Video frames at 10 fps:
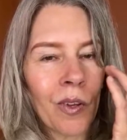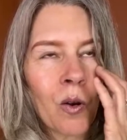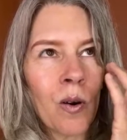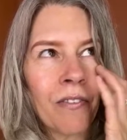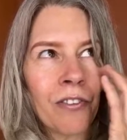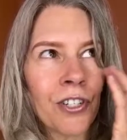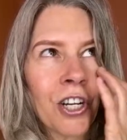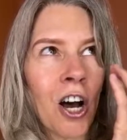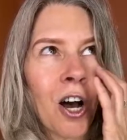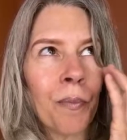Whoever
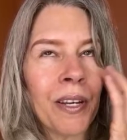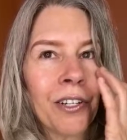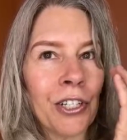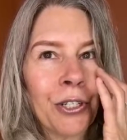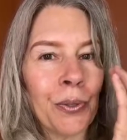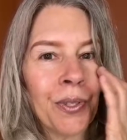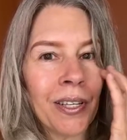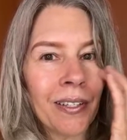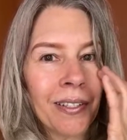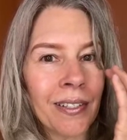taught me to do
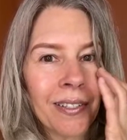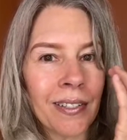this,